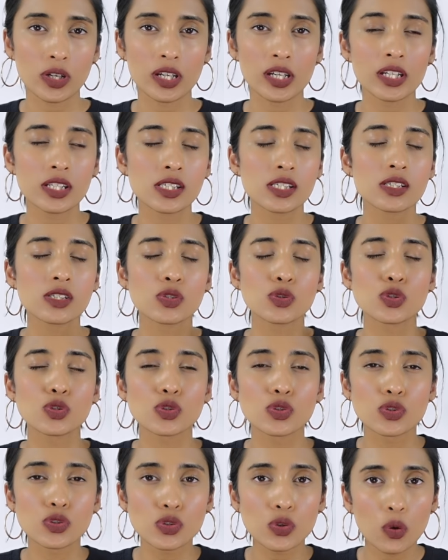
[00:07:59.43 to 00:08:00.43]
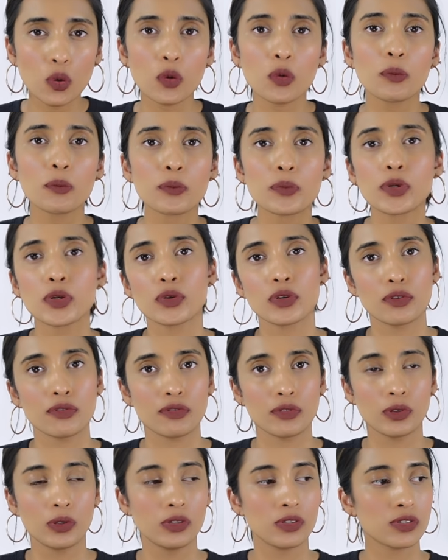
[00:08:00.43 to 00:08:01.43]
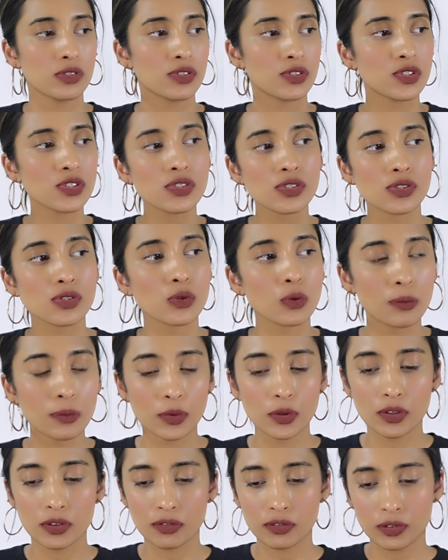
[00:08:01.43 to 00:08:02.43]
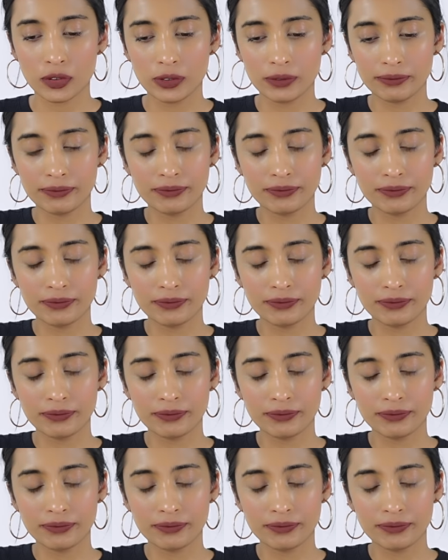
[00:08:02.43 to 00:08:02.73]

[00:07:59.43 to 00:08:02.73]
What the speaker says: it. It's so beautiful, just so beautiful.